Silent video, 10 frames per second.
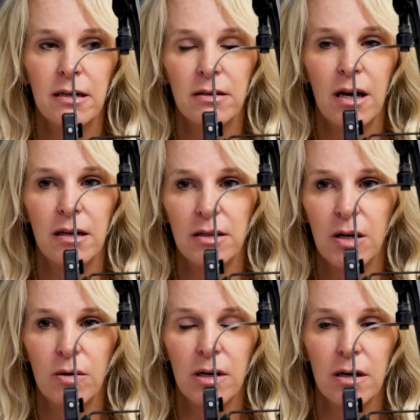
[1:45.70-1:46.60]
a lot
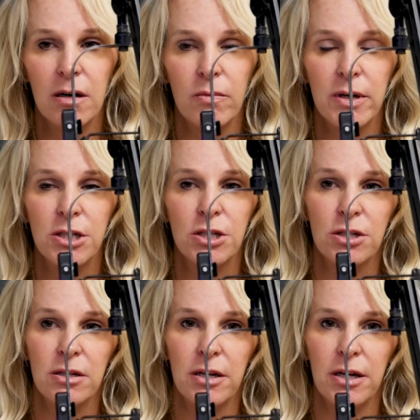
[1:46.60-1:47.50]
lower,
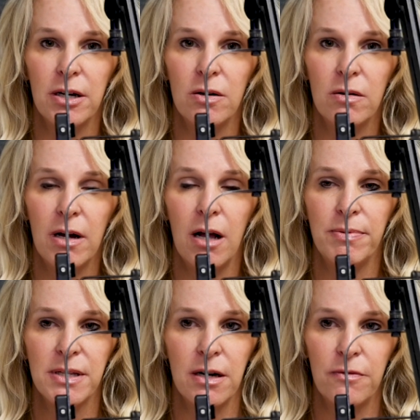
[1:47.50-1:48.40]
which,
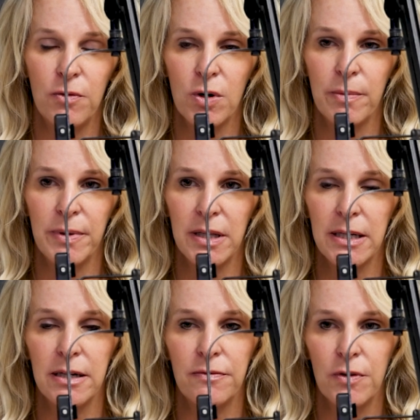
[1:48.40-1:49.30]
helps on
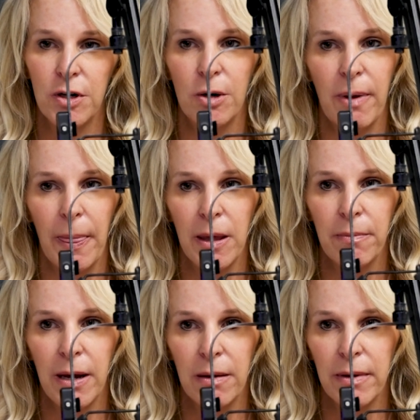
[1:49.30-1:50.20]
affordability for your monthly
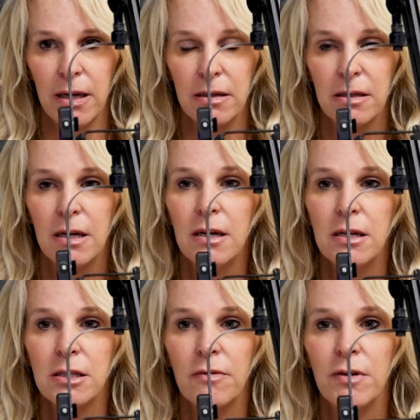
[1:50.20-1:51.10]
payment.
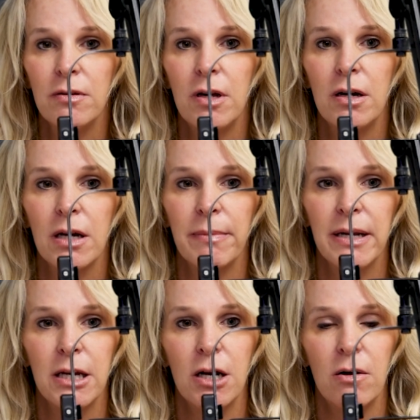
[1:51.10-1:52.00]
So if you look,
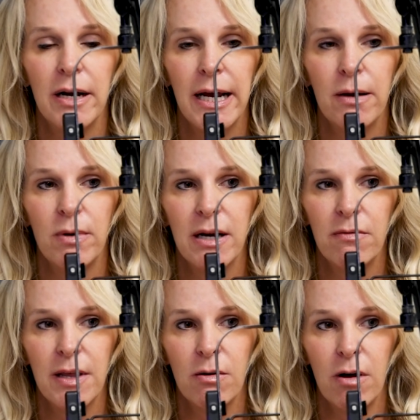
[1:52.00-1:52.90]

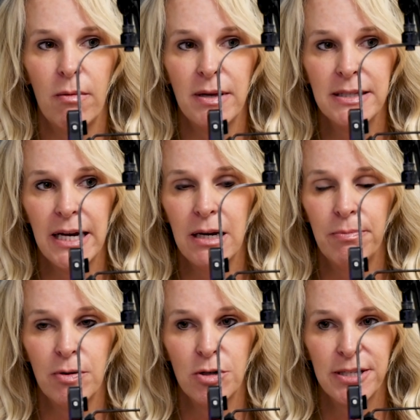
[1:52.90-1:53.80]
whenever they were almost
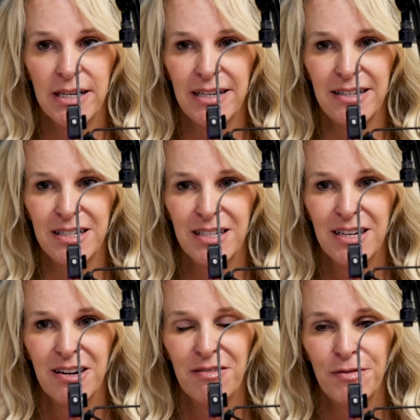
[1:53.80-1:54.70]

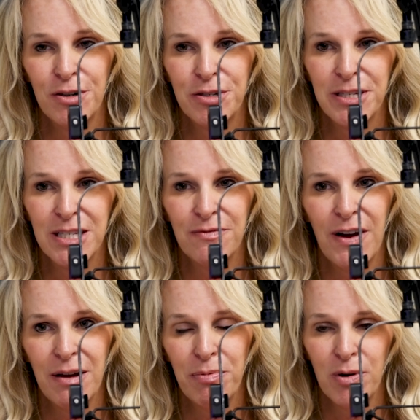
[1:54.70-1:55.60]
8% versus
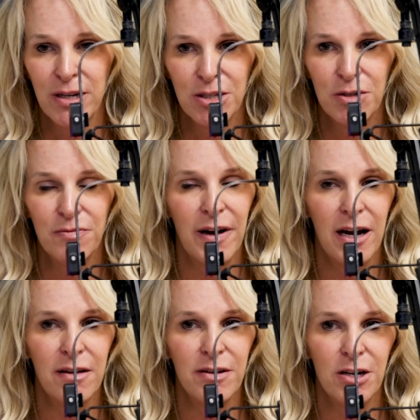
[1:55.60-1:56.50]

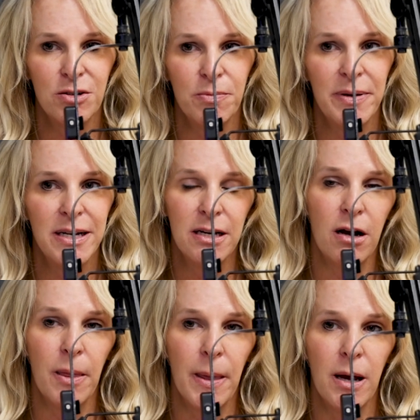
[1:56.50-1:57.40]
5.25, depending
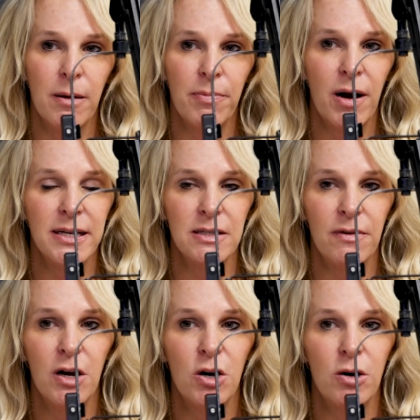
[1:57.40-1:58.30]
on the price of
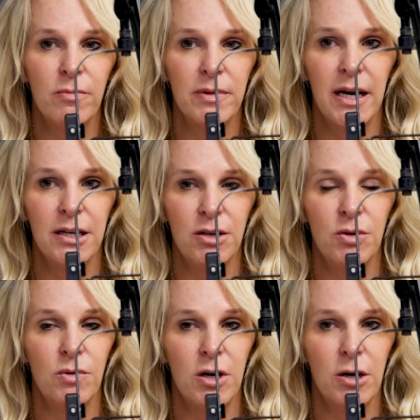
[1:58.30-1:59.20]
home that
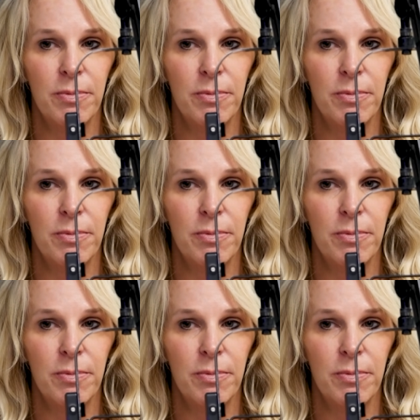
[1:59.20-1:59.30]
you are